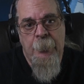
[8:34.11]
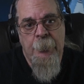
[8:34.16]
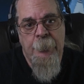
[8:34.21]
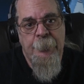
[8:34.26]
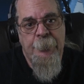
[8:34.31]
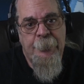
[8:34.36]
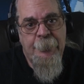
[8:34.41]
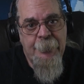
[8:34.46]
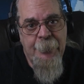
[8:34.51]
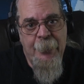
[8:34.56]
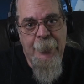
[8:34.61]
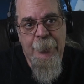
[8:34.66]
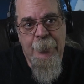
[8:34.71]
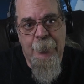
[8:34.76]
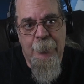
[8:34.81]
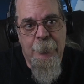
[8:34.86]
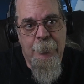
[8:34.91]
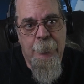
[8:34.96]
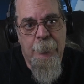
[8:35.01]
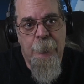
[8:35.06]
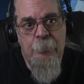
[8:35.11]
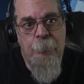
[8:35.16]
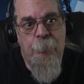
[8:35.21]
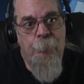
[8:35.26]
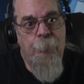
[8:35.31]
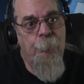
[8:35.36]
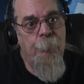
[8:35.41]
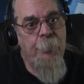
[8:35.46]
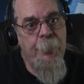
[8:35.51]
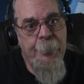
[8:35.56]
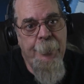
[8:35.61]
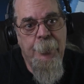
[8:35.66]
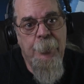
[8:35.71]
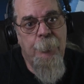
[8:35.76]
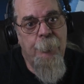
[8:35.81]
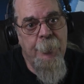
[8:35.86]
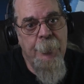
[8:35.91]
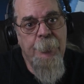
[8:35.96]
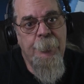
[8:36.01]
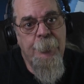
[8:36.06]
Second, read the
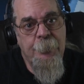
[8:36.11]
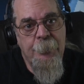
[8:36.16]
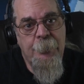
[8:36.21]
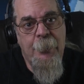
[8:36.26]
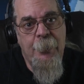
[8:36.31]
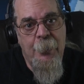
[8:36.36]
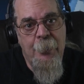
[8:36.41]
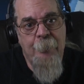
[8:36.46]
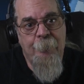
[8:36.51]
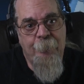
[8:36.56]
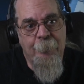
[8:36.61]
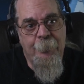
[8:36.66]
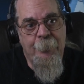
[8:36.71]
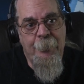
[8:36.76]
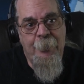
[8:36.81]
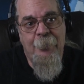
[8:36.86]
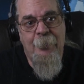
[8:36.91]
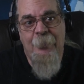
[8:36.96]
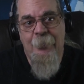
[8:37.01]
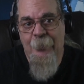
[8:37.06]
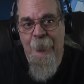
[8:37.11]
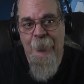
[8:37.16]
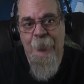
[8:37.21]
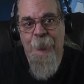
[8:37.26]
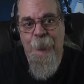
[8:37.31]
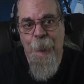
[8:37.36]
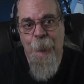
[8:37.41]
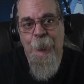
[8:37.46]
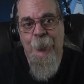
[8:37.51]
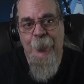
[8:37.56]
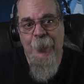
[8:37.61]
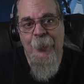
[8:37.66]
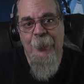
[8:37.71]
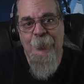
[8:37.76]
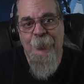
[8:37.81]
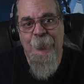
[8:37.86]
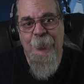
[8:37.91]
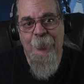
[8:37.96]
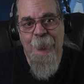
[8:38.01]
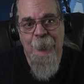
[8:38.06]
questions carefully, and you
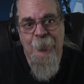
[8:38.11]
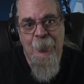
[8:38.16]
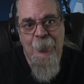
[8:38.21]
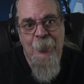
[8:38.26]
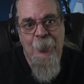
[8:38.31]
guessed it.